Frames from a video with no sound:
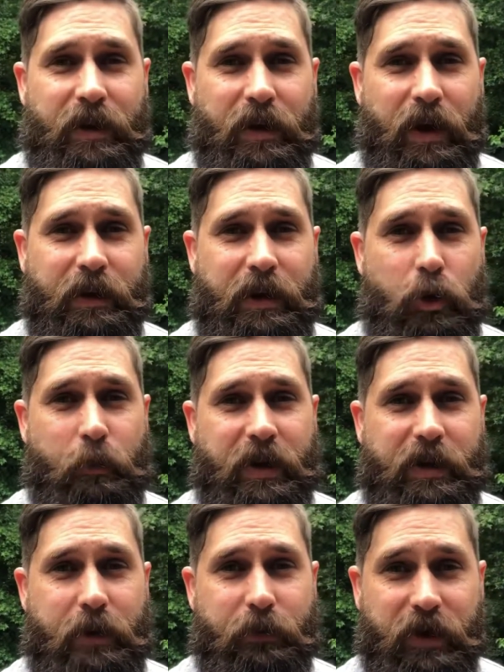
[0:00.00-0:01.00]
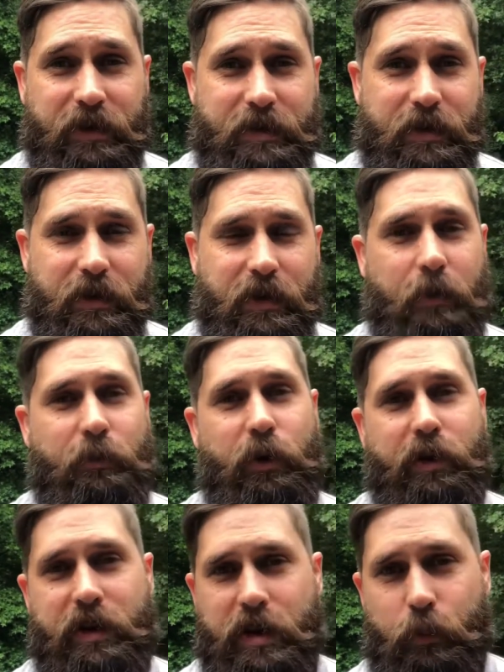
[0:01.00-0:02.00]
Ani lomad Ivrit, I'm
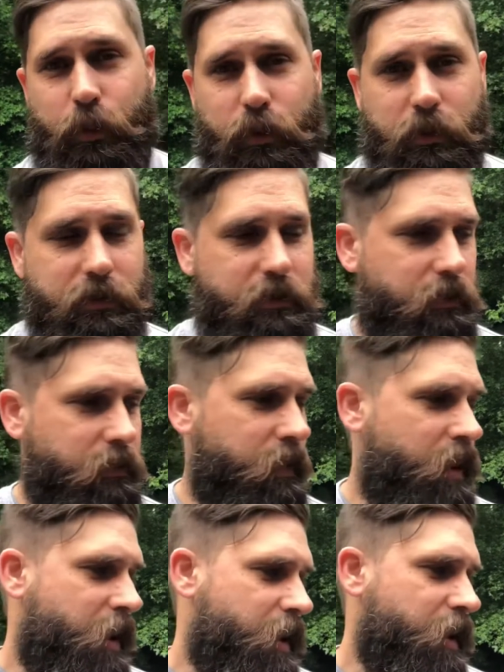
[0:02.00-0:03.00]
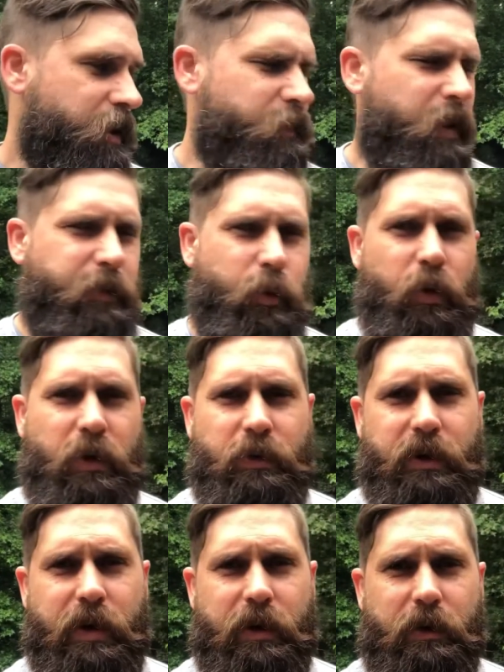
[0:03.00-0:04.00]
learning Hebrew. So you may be
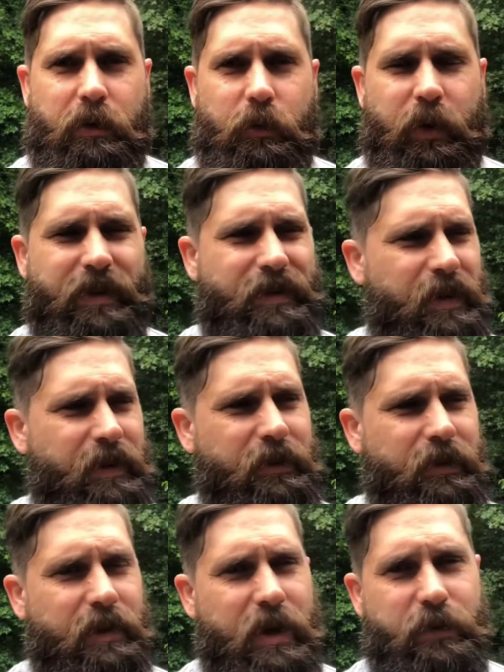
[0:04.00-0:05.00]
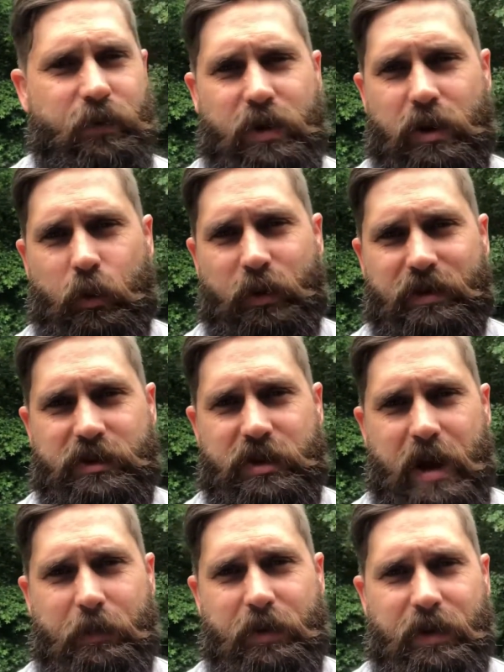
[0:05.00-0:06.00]
wondering, wait a second, your last video was in
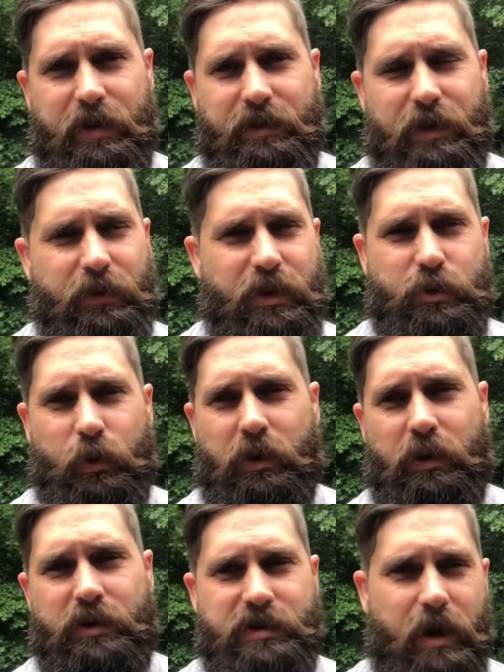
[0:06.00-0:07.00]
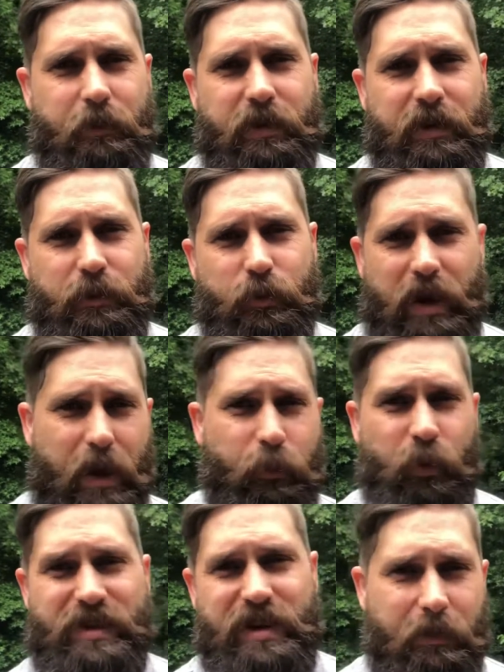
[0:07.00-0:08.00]
Japanese. I thought you were learning Japanese. What happened
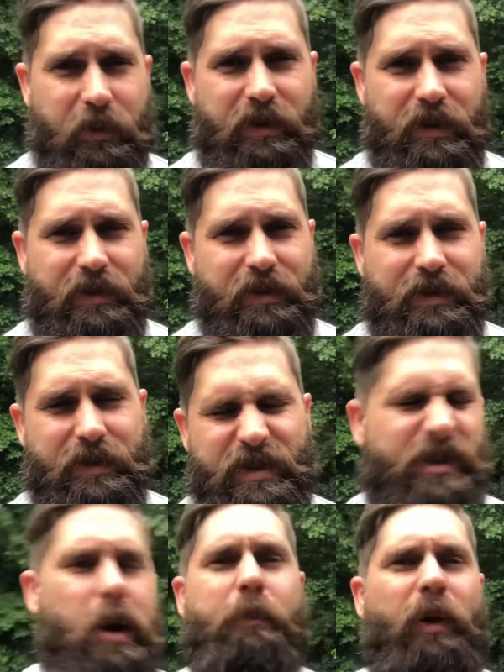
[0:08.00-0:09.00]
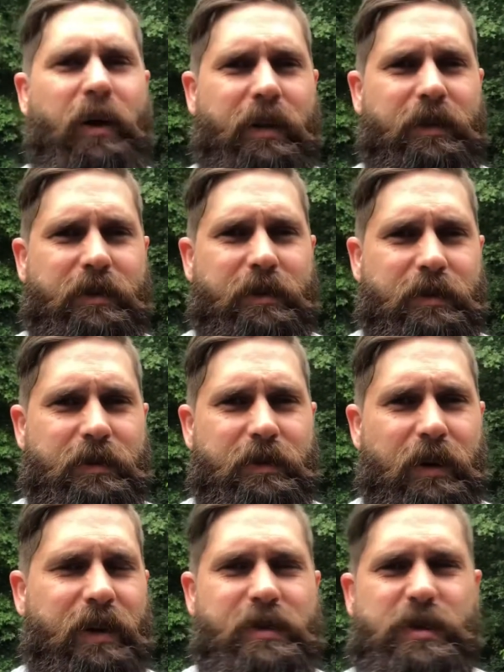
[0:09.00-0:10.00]
with Japanese? Shut up, all right?
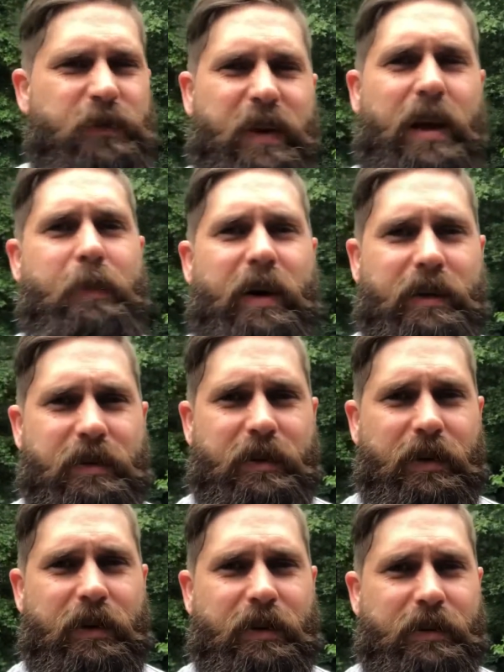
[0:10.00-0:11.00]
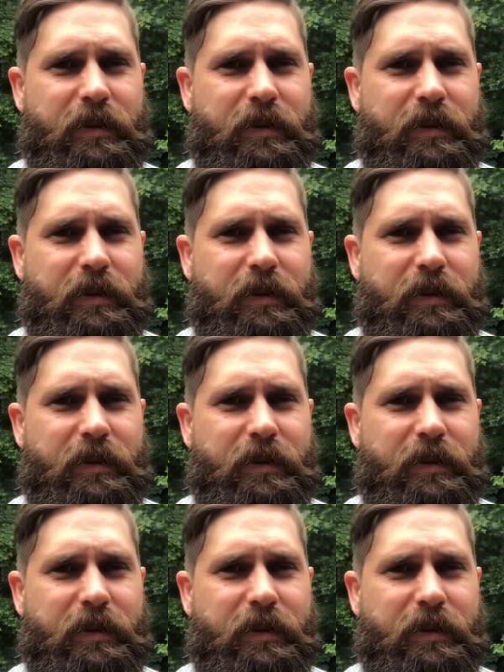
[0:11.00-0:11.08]
All right, just forget about it, all right?